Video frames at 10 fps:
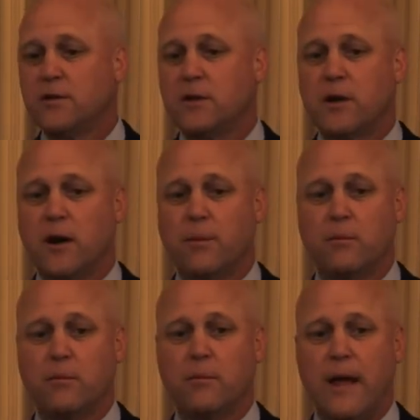to
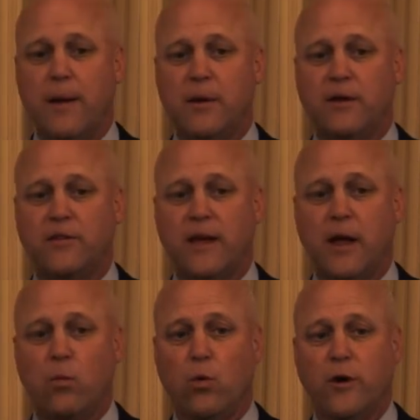come maybe
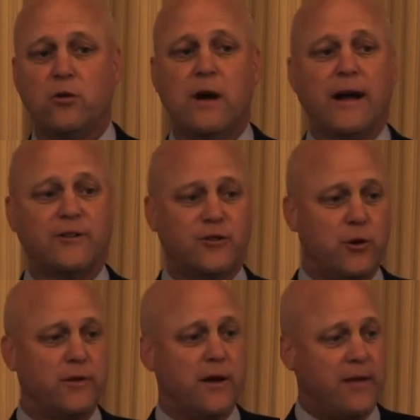say, what are you guys
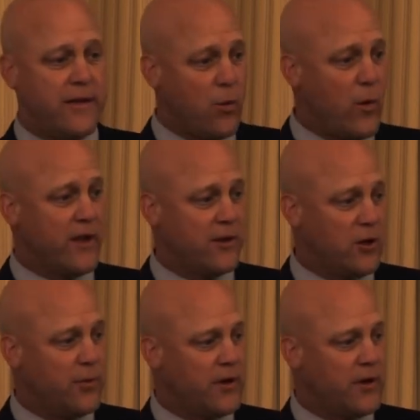doing down there that we can do?